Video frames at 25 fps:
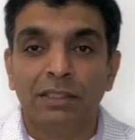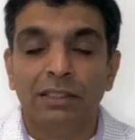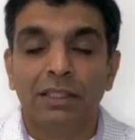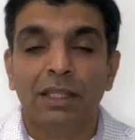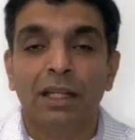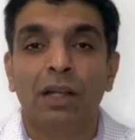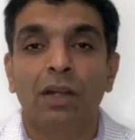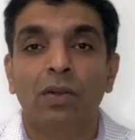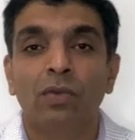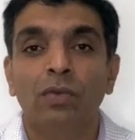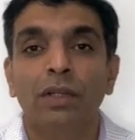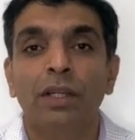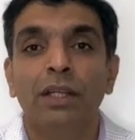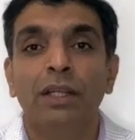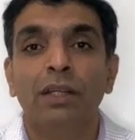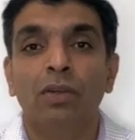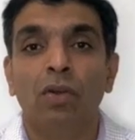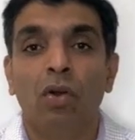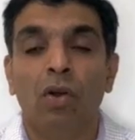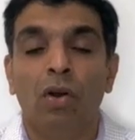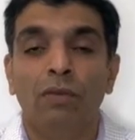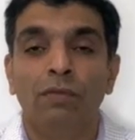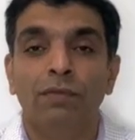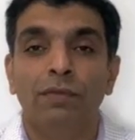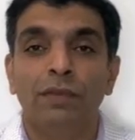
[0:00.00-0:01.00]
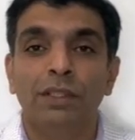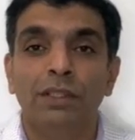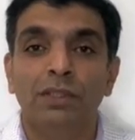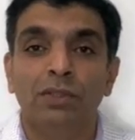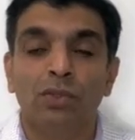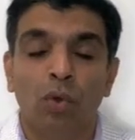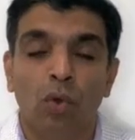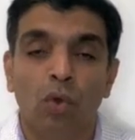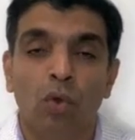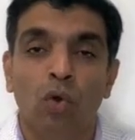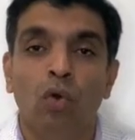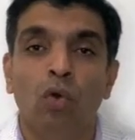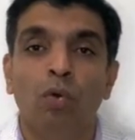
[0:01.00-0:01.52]
surrounding office,
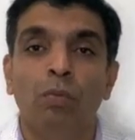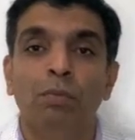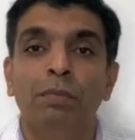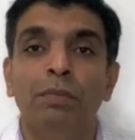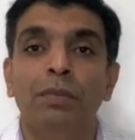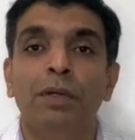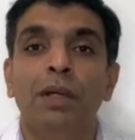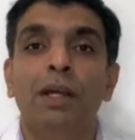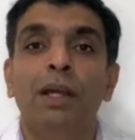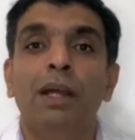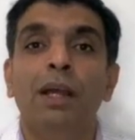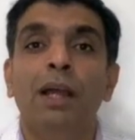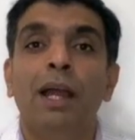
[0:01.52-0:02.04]
home,